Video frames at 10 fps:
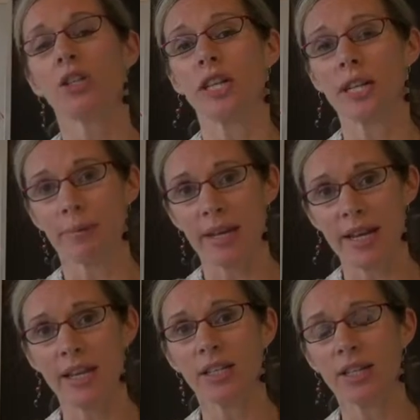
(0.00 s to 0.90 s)
to
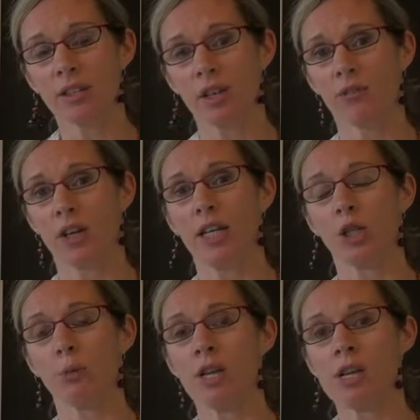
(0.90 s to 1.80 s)
be eating differently,
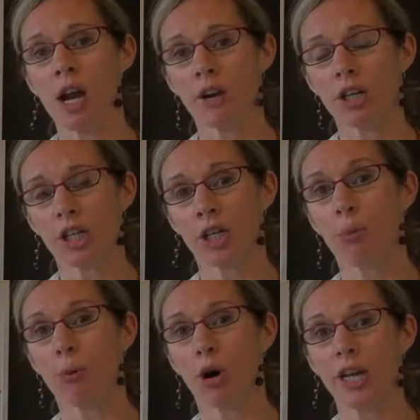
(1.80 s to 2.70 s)
to be nourishing
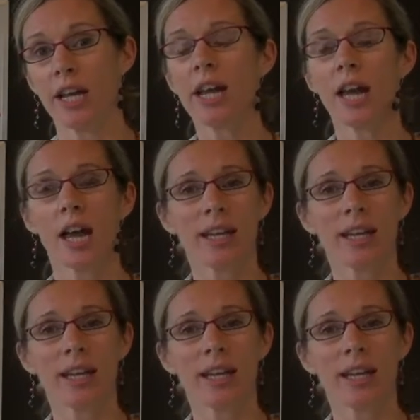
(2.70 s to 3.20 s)
your body